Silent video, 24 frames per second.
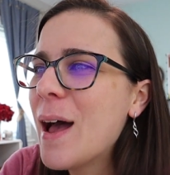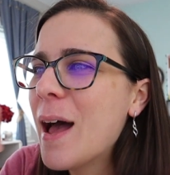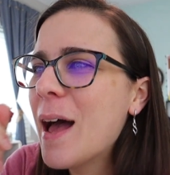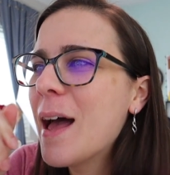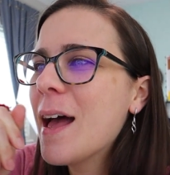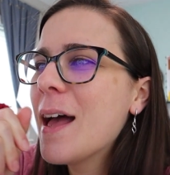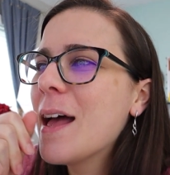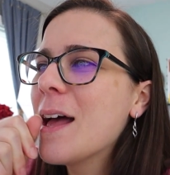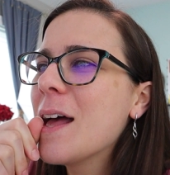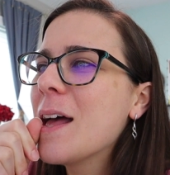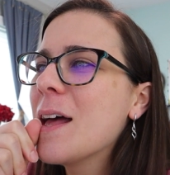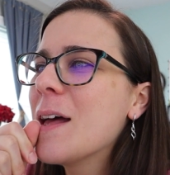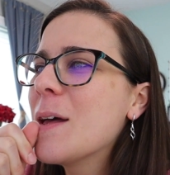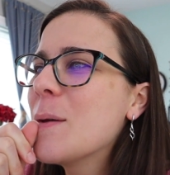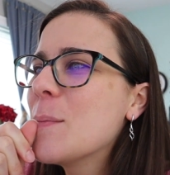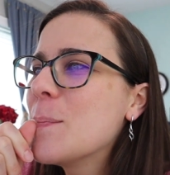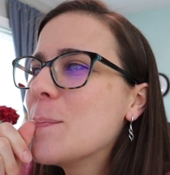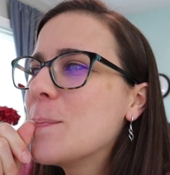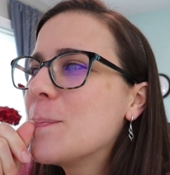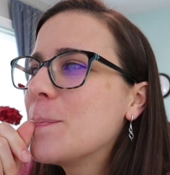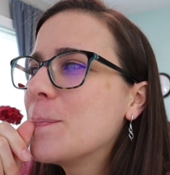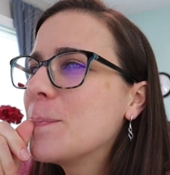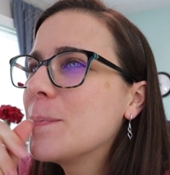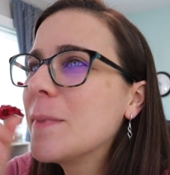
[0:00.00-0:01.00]

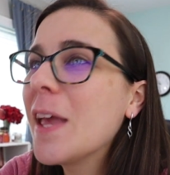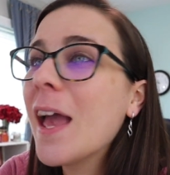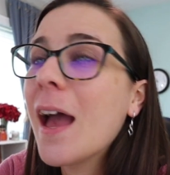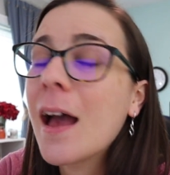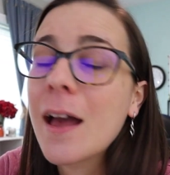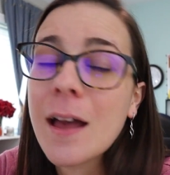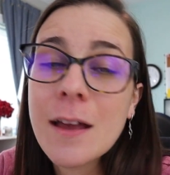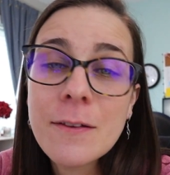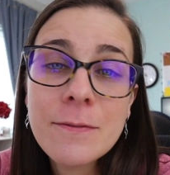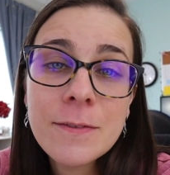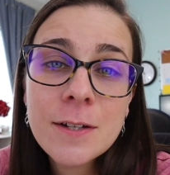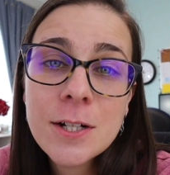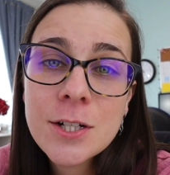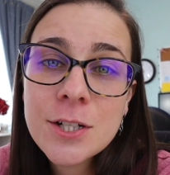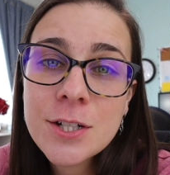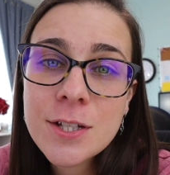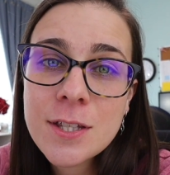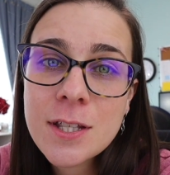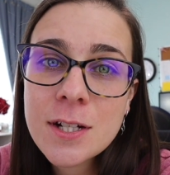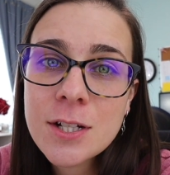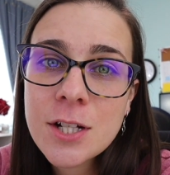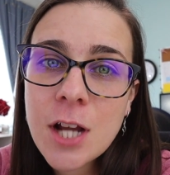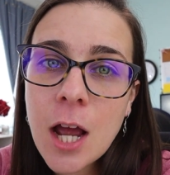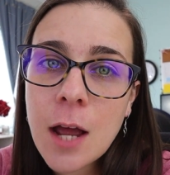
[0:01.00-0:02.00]
um, yeah, I
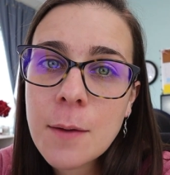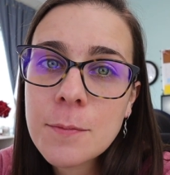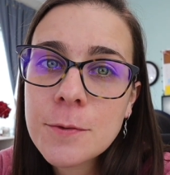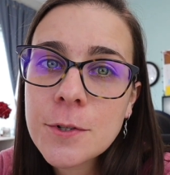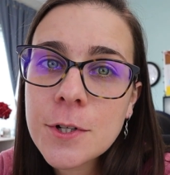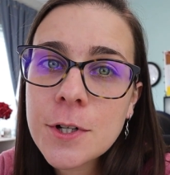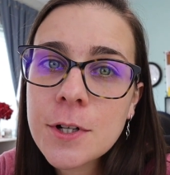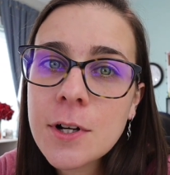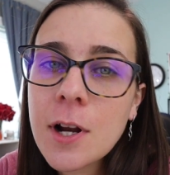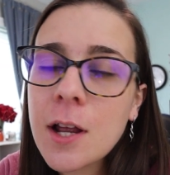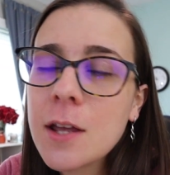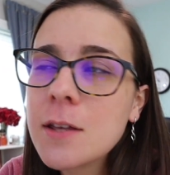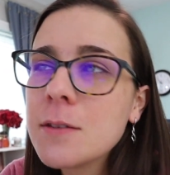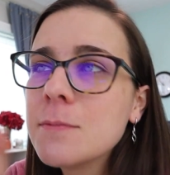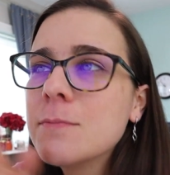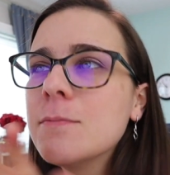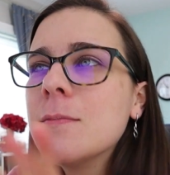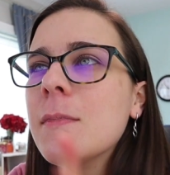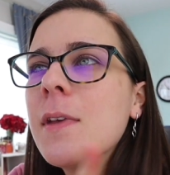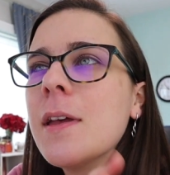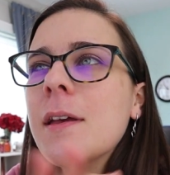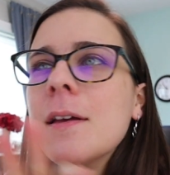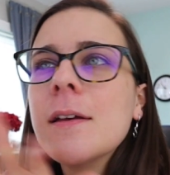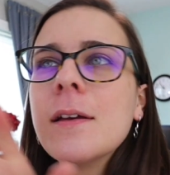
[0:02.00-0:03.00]
finished the chapter. I
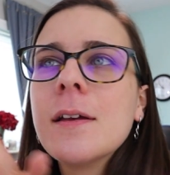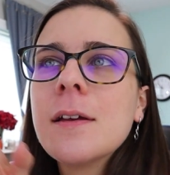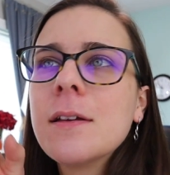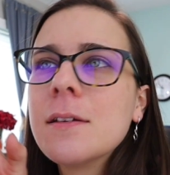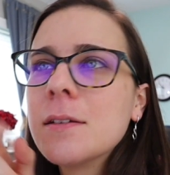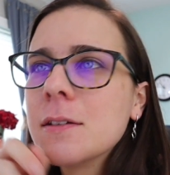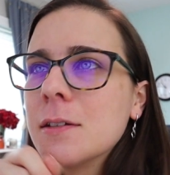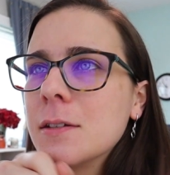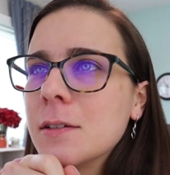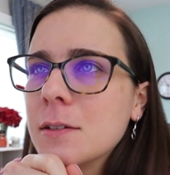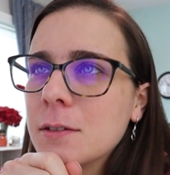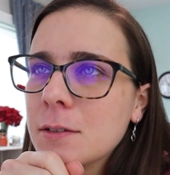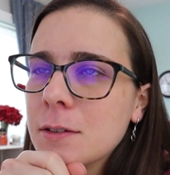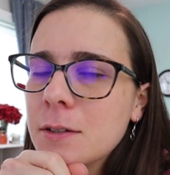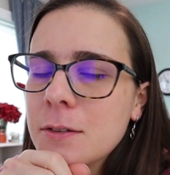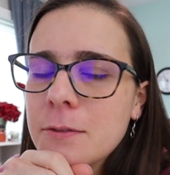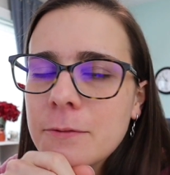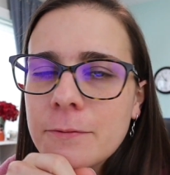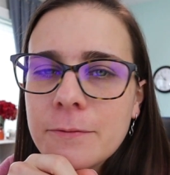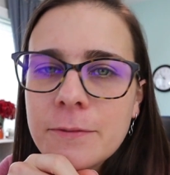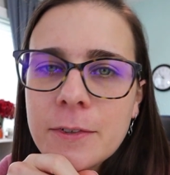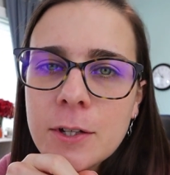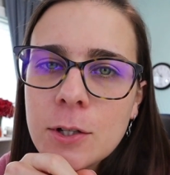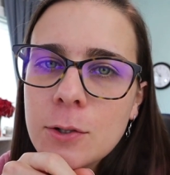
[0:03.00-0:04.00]

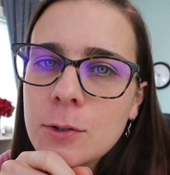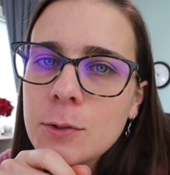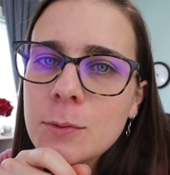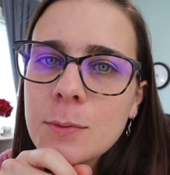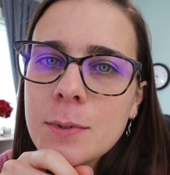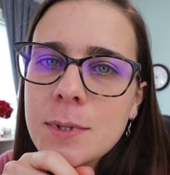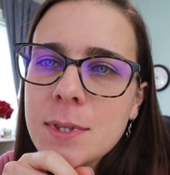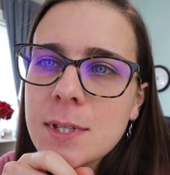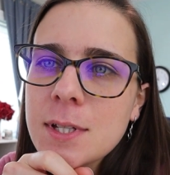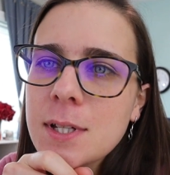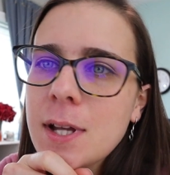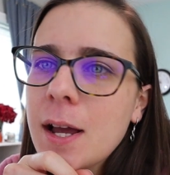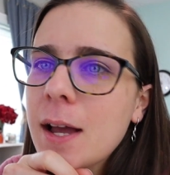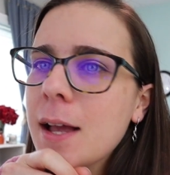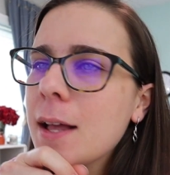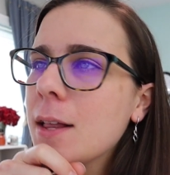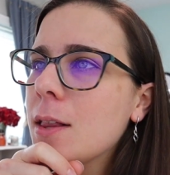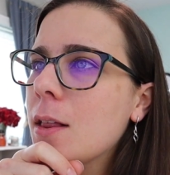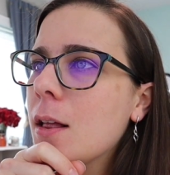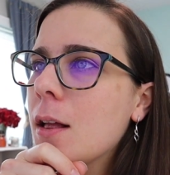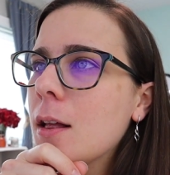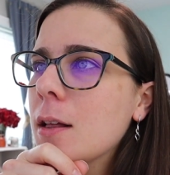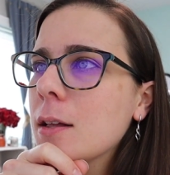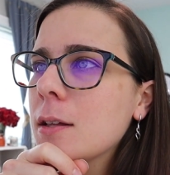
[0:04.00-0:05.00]
fiddled with the
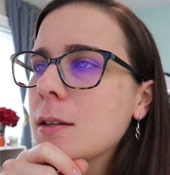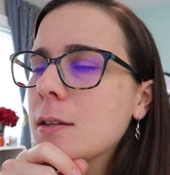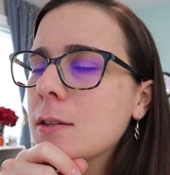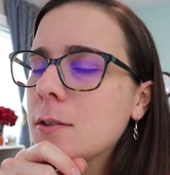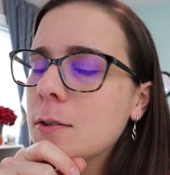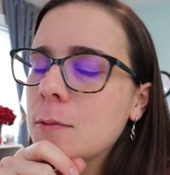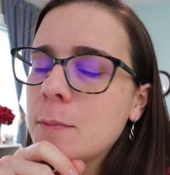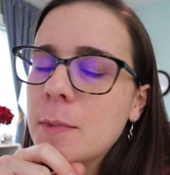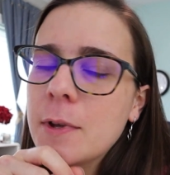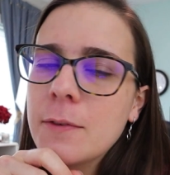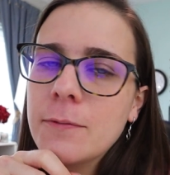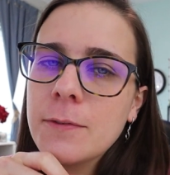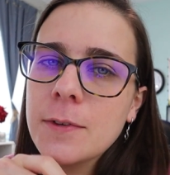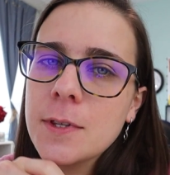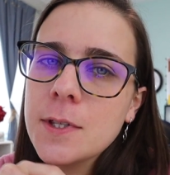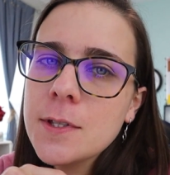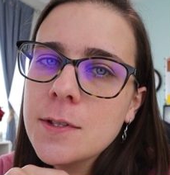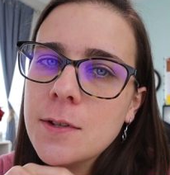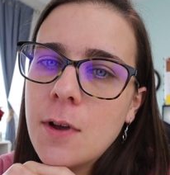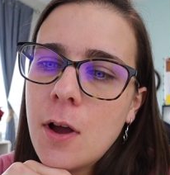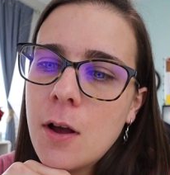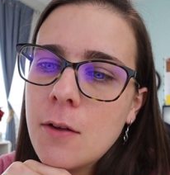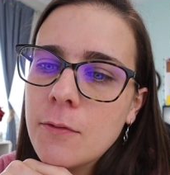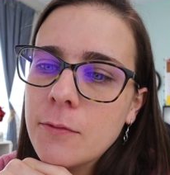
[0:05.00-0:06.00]
dialogue a little bit for
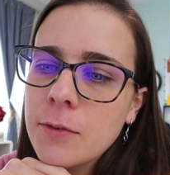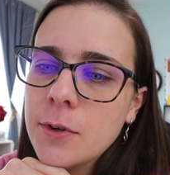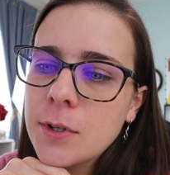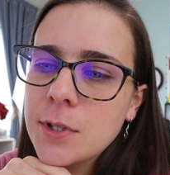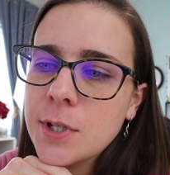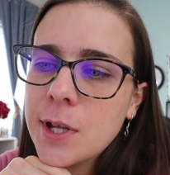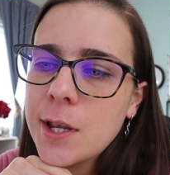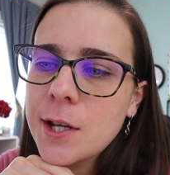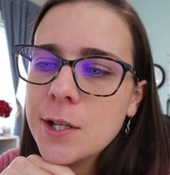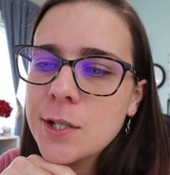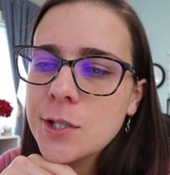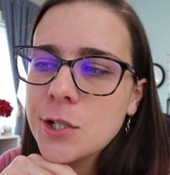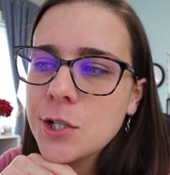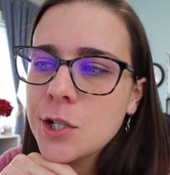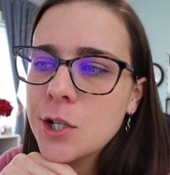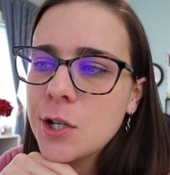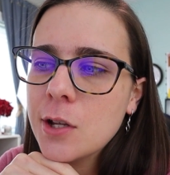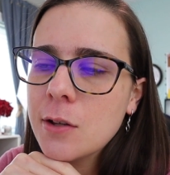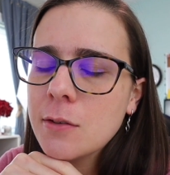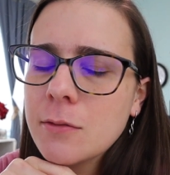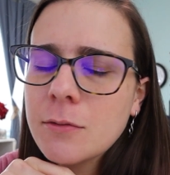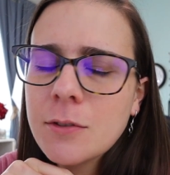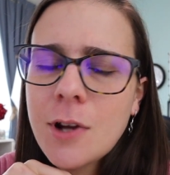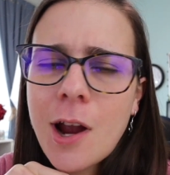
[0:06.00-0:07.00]
this
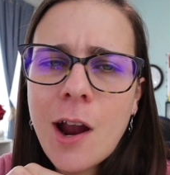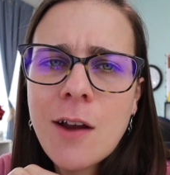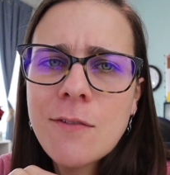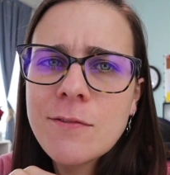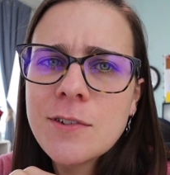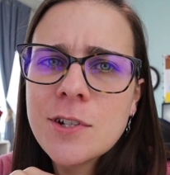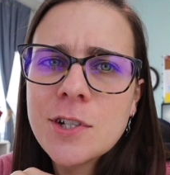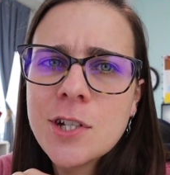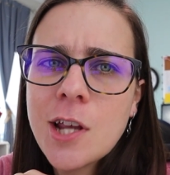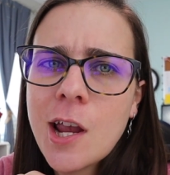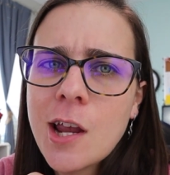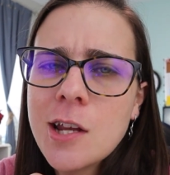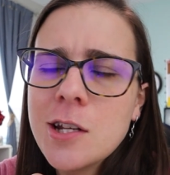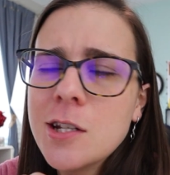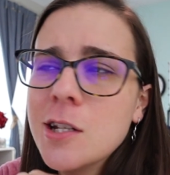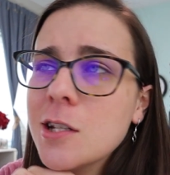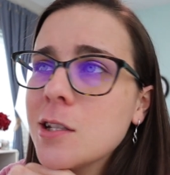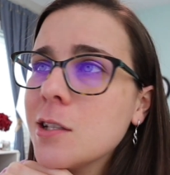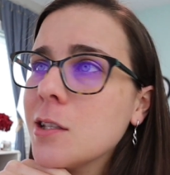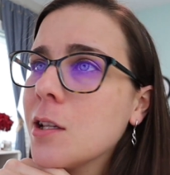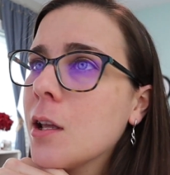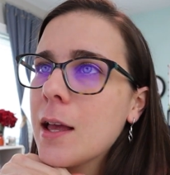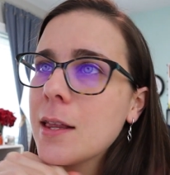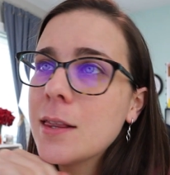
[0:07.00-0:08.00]
conversation.
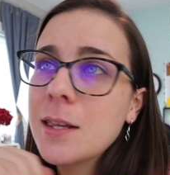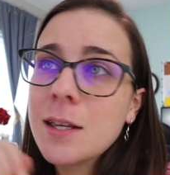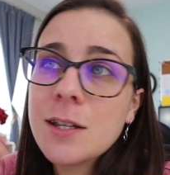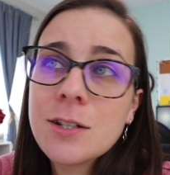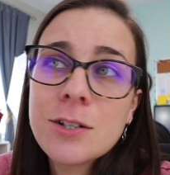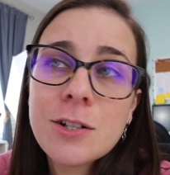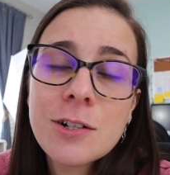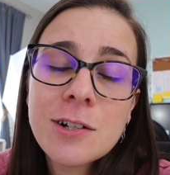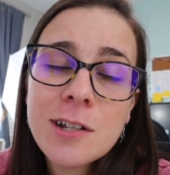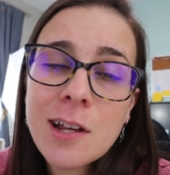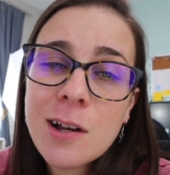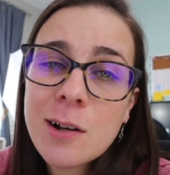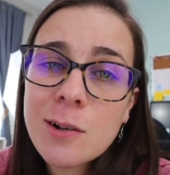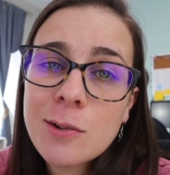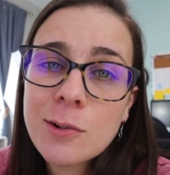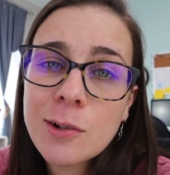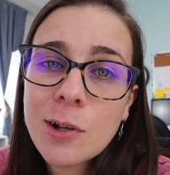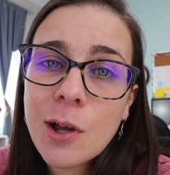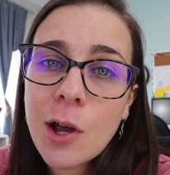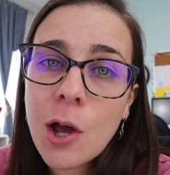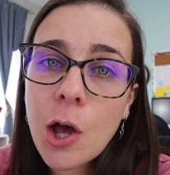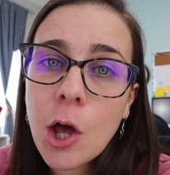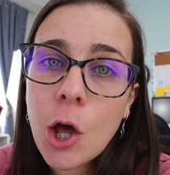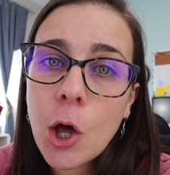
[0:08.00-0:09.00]
Conversation. I think it turned out
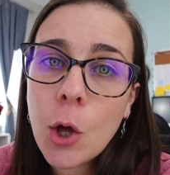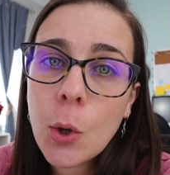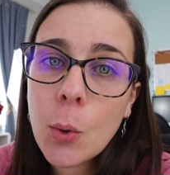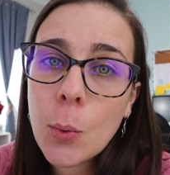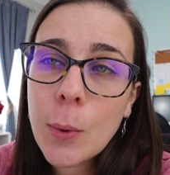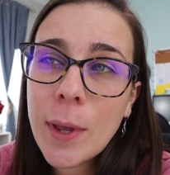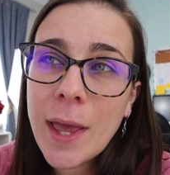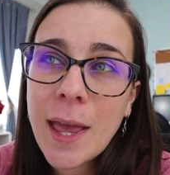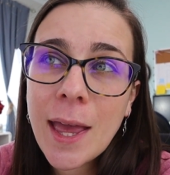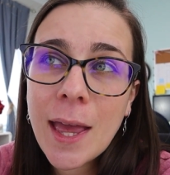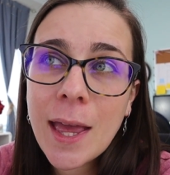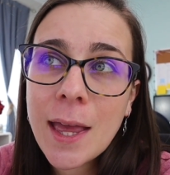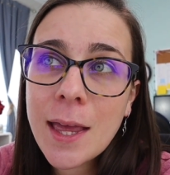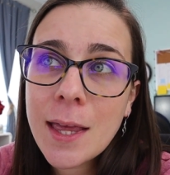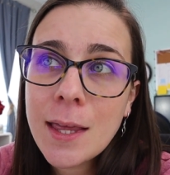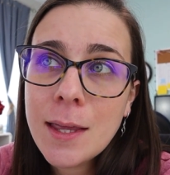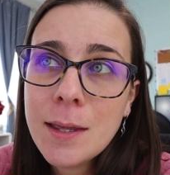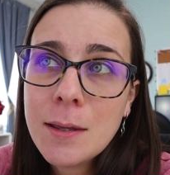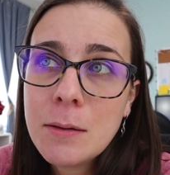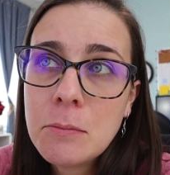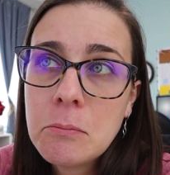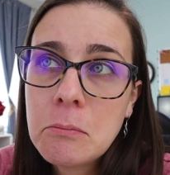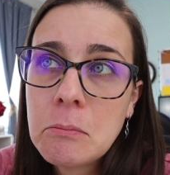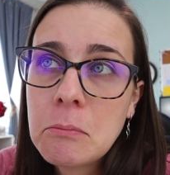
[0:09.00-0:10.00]

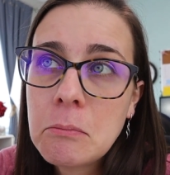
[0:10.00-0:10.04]
okay.